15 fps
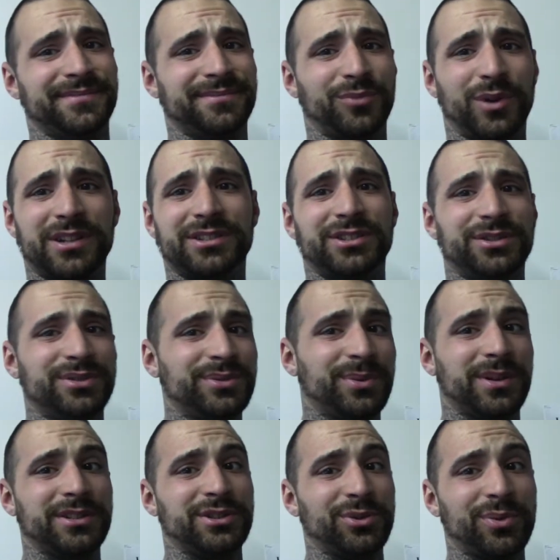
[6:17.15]
What did you
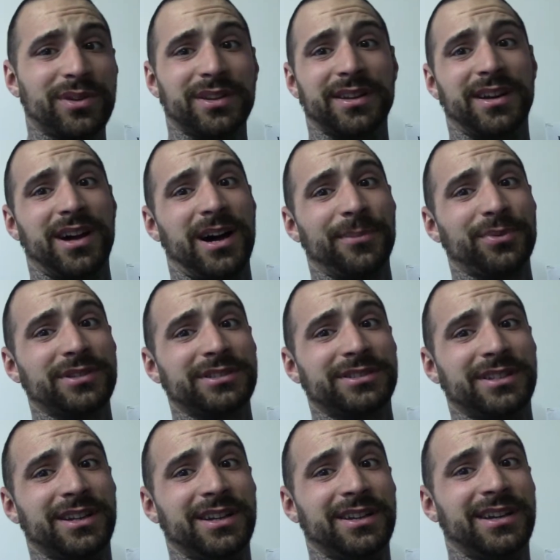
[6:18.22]
What did you really accomplish?
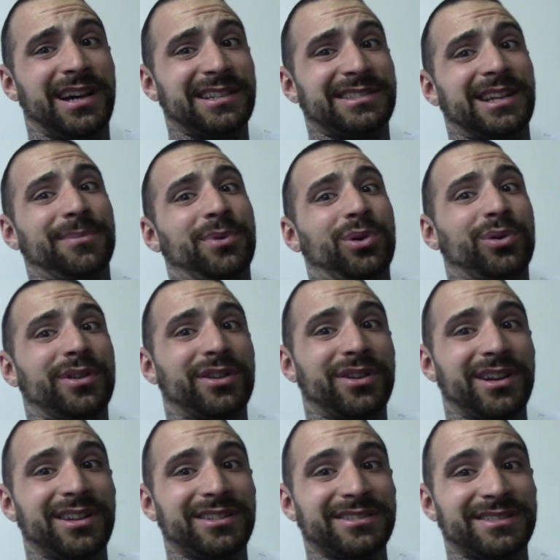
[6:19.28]
I set up a whole other
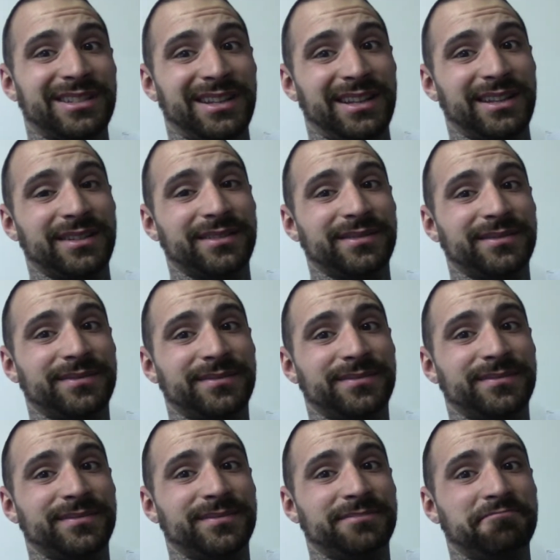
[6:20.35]
LLC,
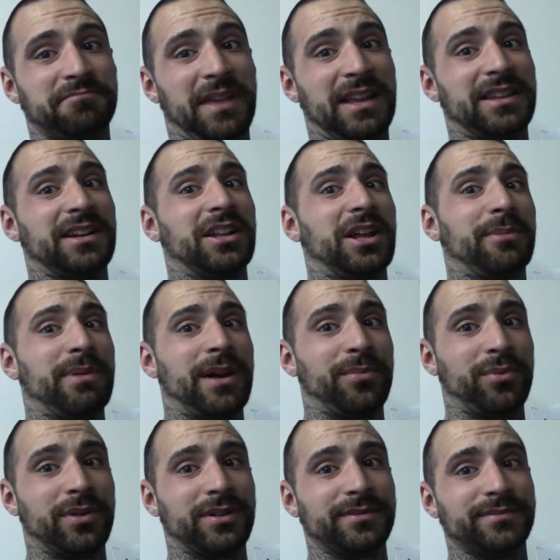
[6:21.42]
and did a lot of
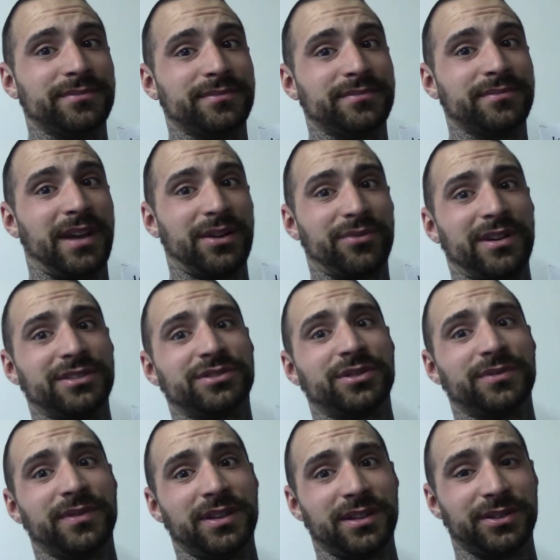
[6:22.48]
paperwork, and
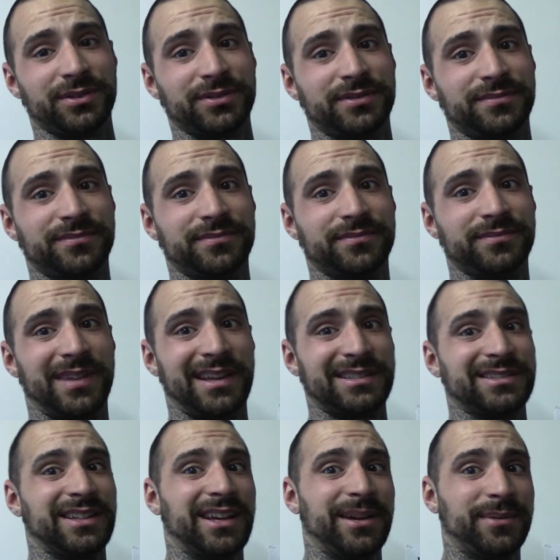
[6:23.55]
registered vehicles, and
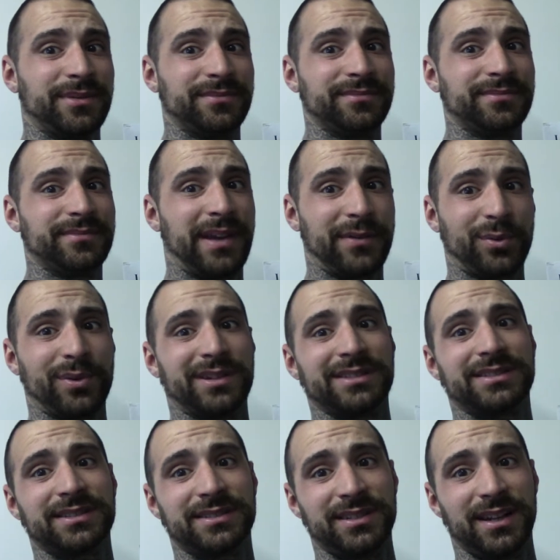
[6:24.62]
slept after working
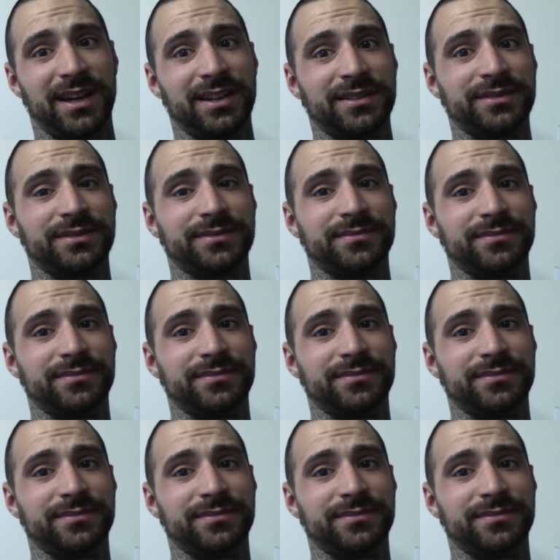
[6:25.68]
16 hours.